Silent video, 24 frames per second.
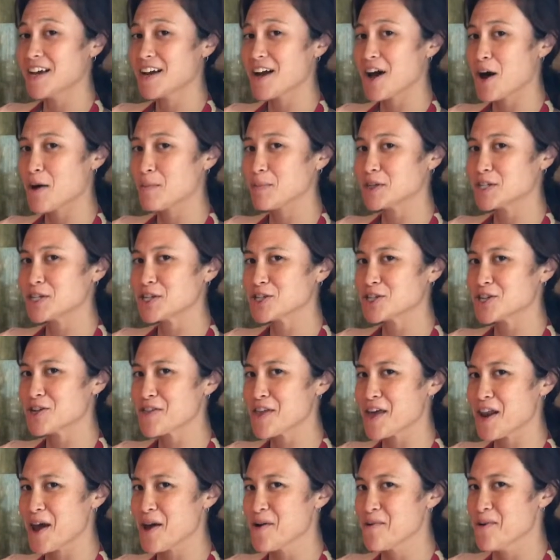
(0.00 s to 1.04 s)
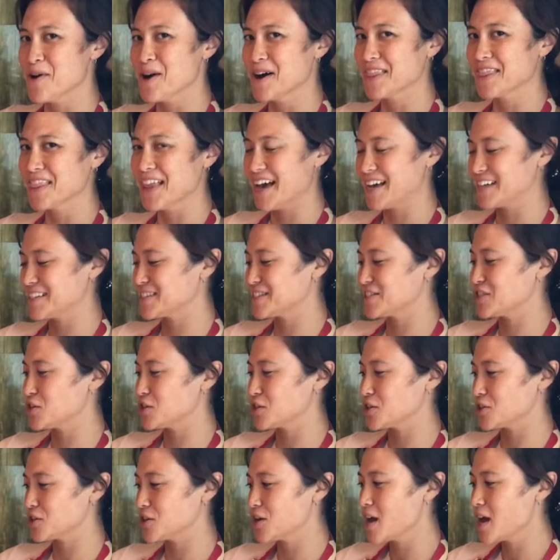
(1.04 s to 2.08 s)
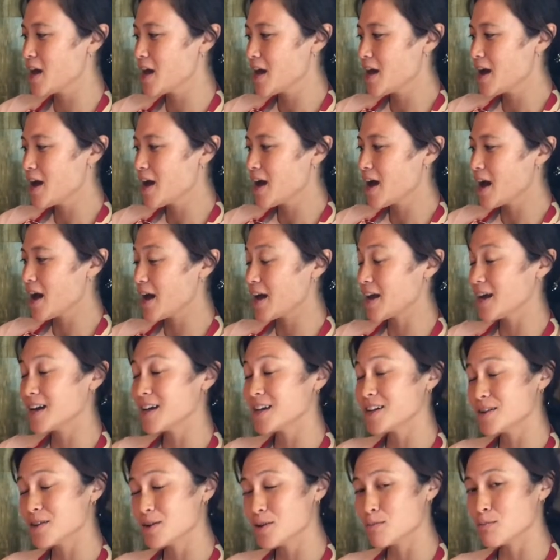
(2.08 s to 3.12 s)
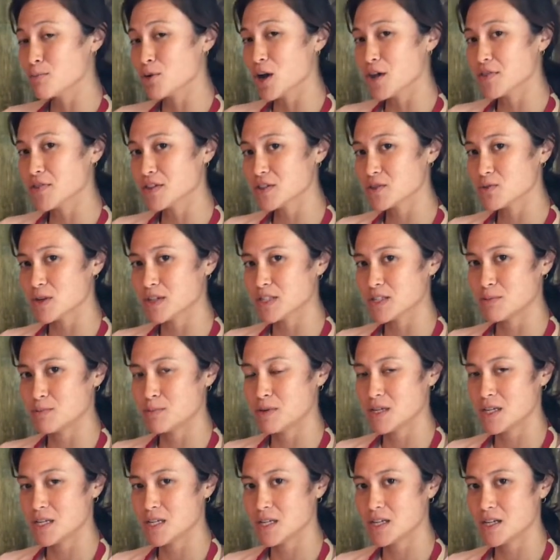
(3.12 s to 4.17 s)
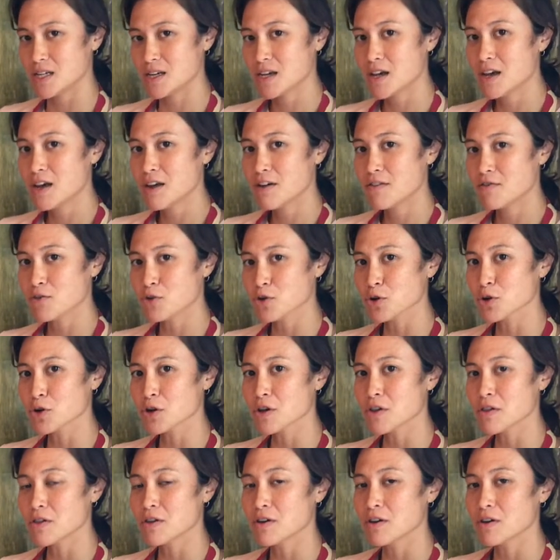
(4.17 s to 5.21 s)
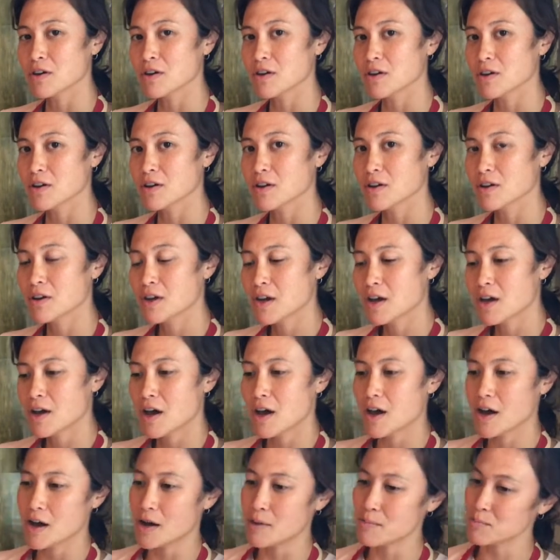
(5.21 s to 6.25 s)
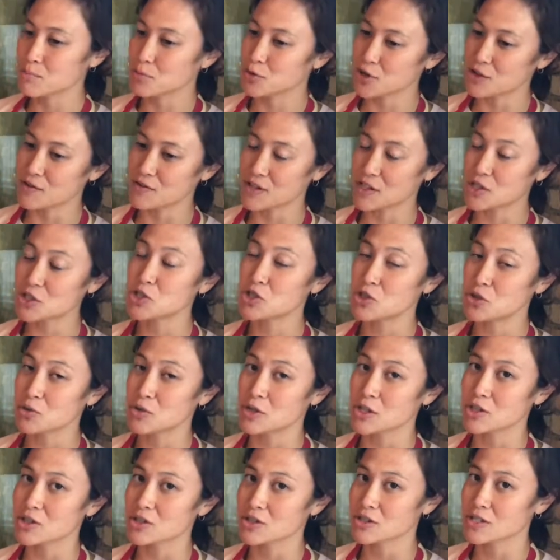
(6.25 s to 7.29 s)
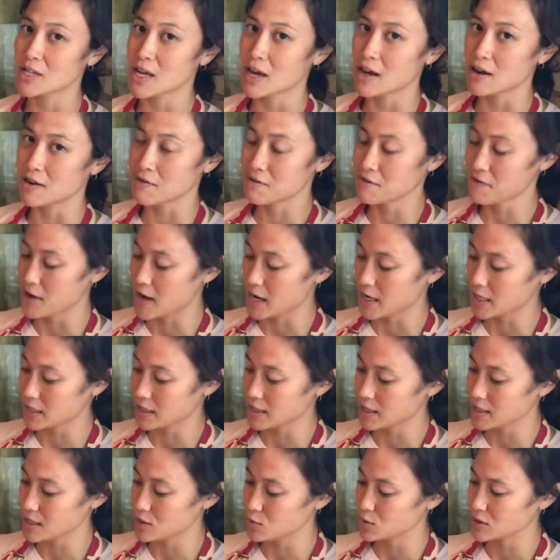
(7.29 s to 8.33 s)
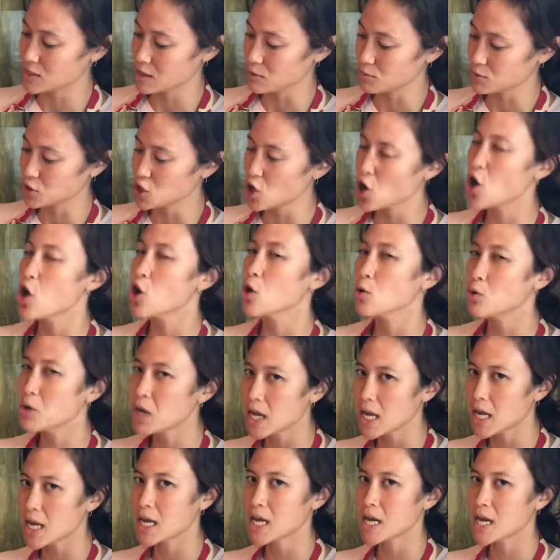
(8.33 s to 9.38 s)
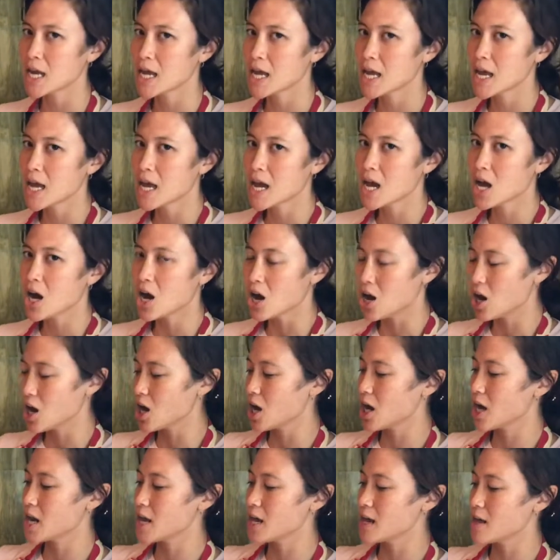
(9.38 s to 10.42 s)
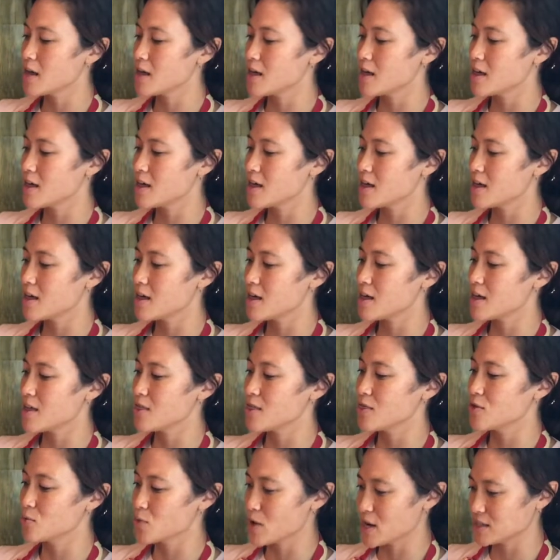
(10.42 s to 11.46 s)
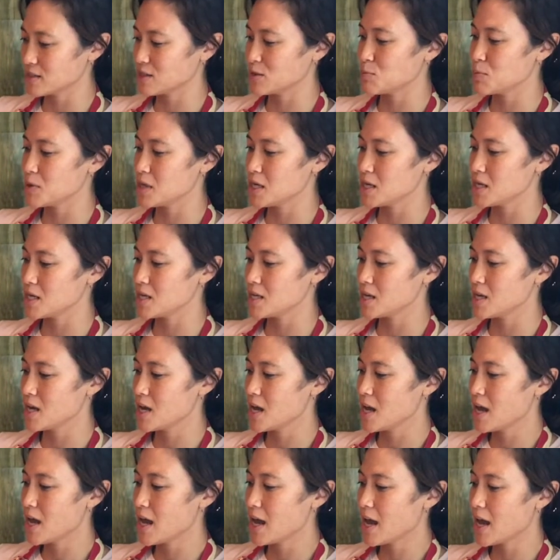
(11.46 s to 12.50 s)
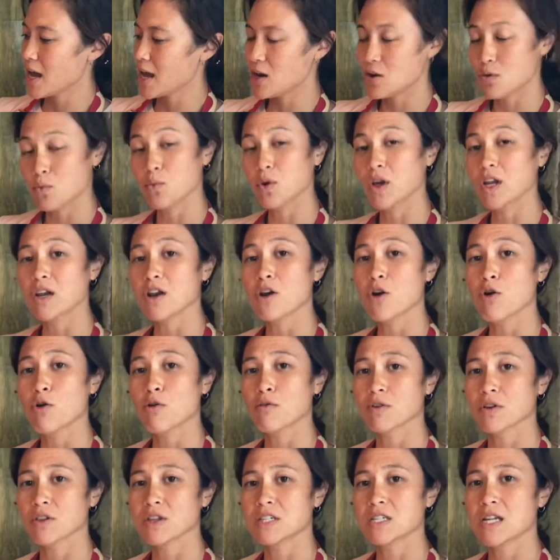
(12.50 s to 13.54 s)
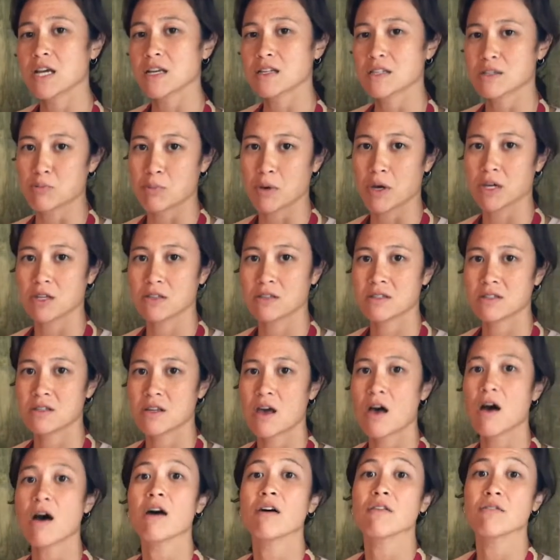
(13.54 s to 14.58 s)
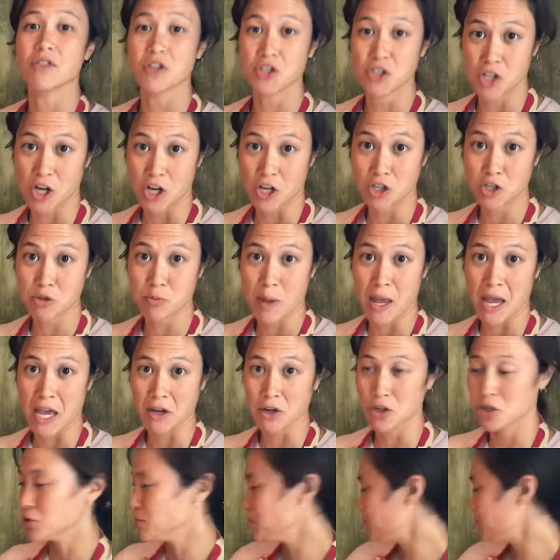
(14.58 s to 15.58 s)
competition that I won last year. I had brought this recipe for the previous 2 years and finally was able to hone in on the recipe and win over the taste buds of the judge panel,